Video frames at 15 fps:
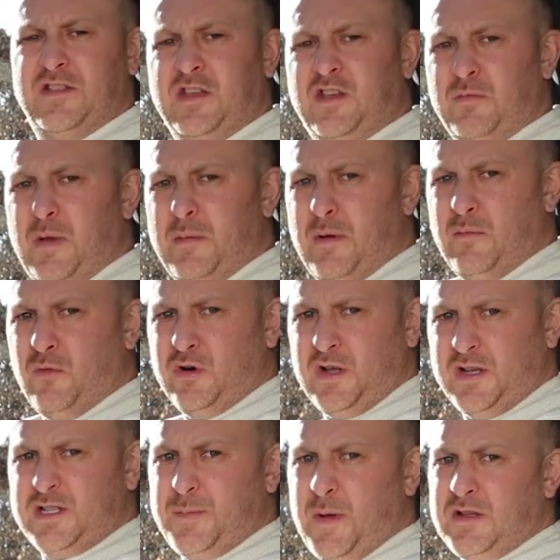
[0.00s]
They could be a bit more
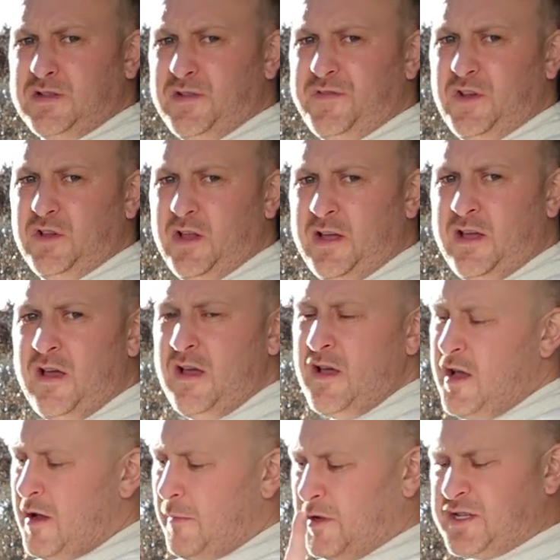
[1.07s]
expensive feeling.
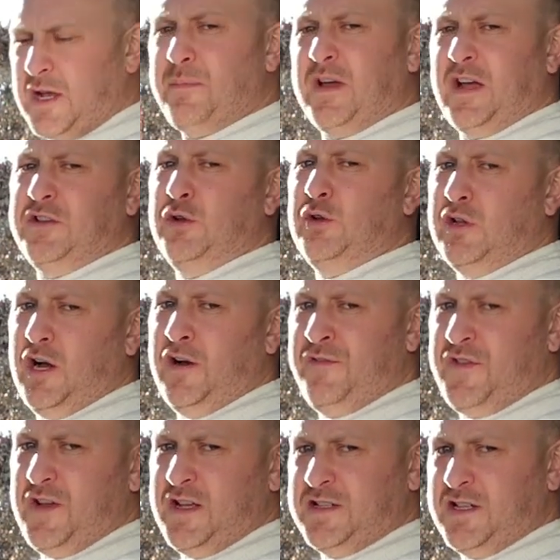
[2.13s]
But something I do
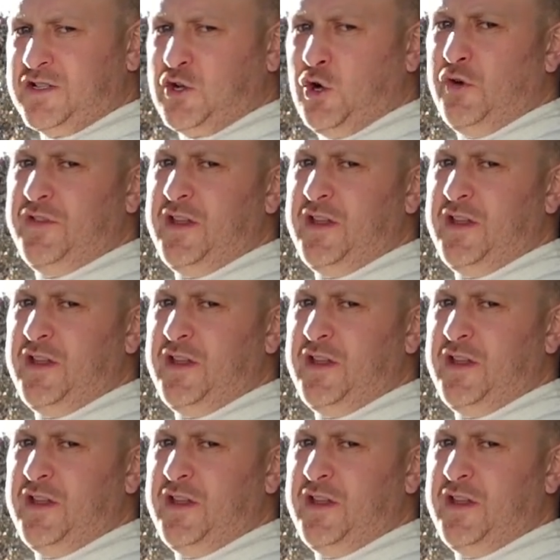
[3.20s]
love is it's got